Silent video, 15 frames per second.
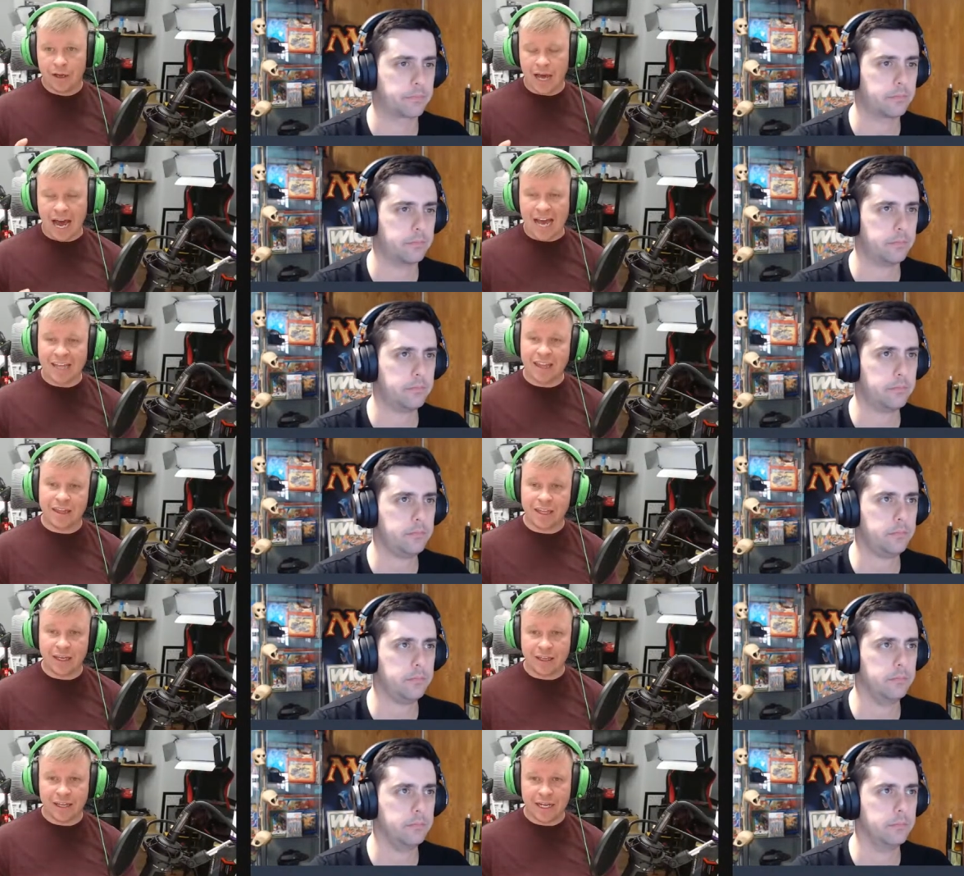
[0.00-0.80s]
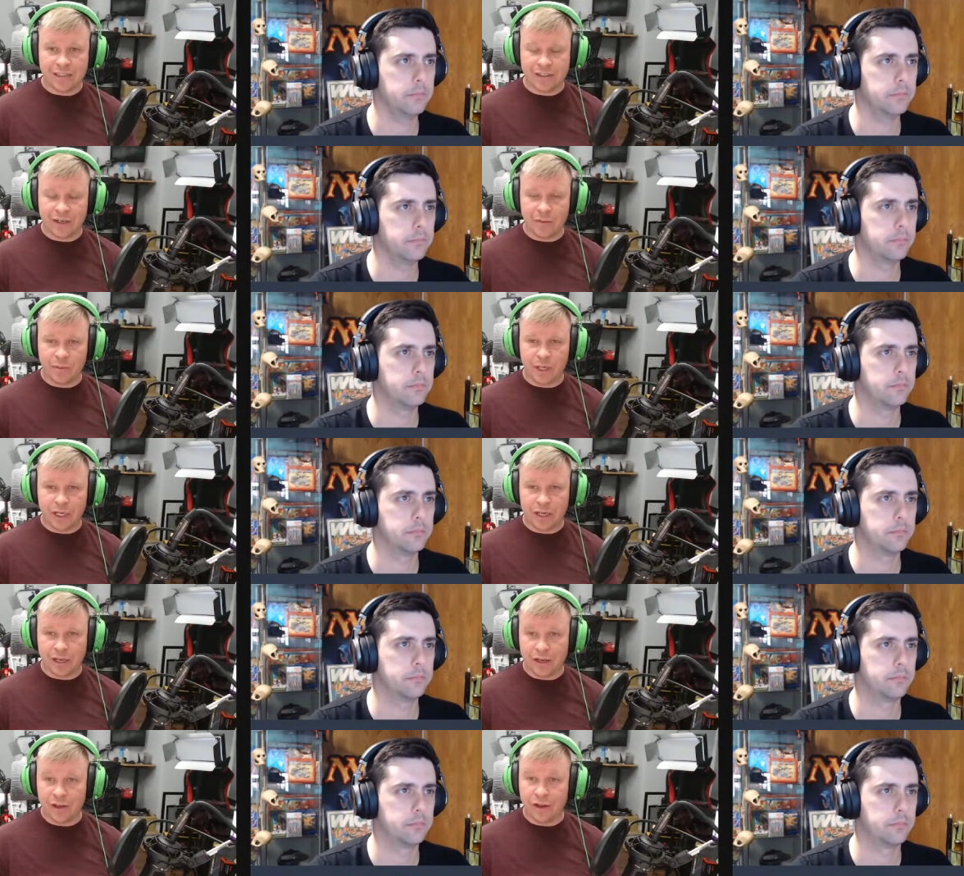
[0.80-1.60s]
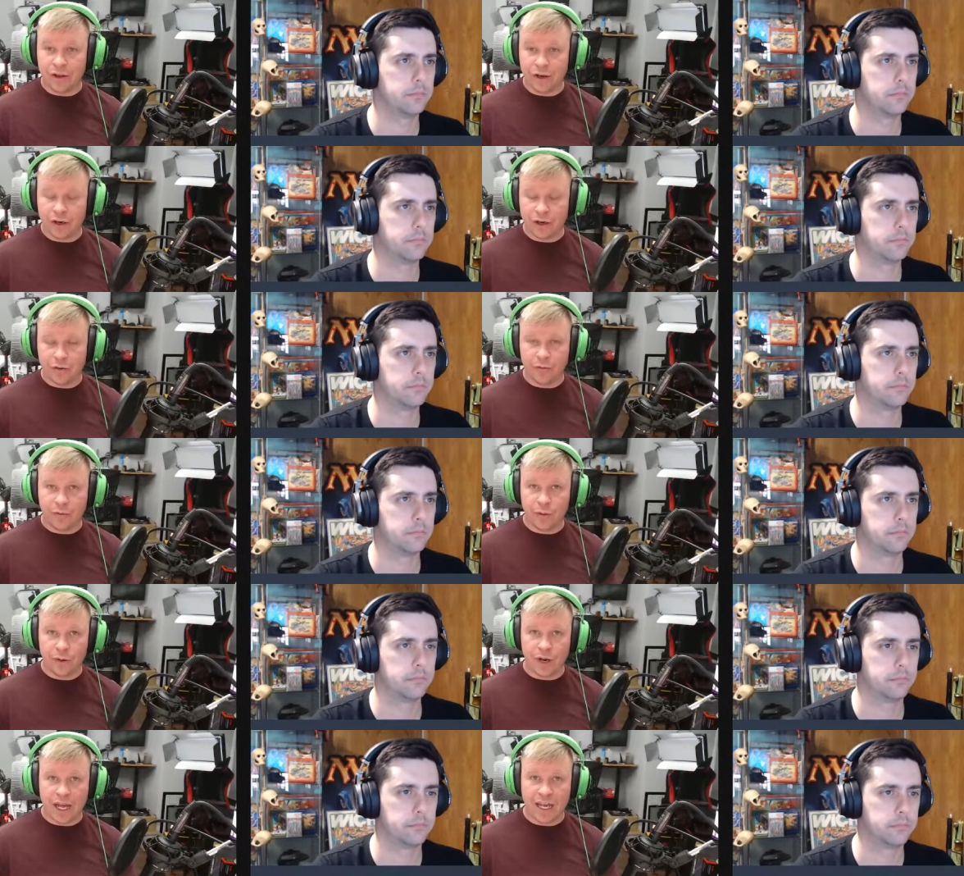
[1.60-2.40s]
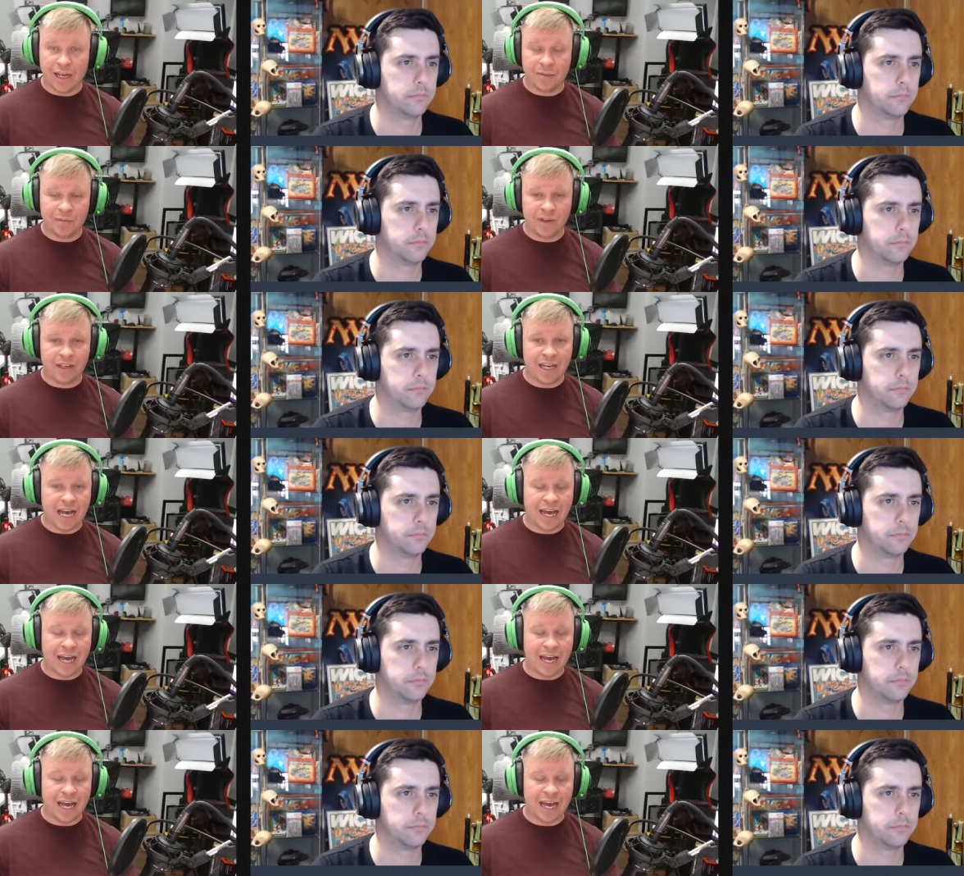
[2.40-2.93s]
Speaker 1: I think that's going to be killer for AMD.